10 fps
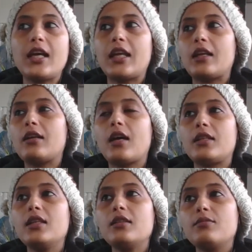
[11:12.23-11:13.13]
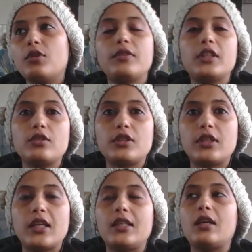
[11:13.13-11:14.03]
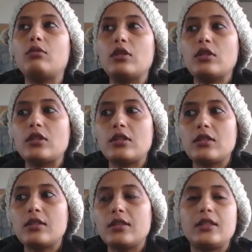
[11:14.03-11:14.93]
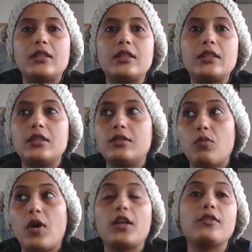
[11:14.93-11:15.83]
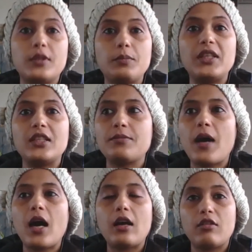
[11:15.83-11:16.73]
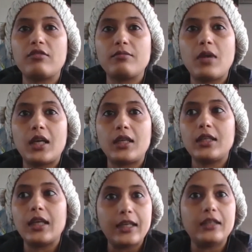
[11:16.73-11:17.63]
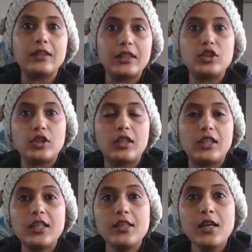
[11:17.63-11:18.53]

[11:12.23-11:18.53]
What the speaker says: And I think moving to Australia was one of the biggest part of my healing journey.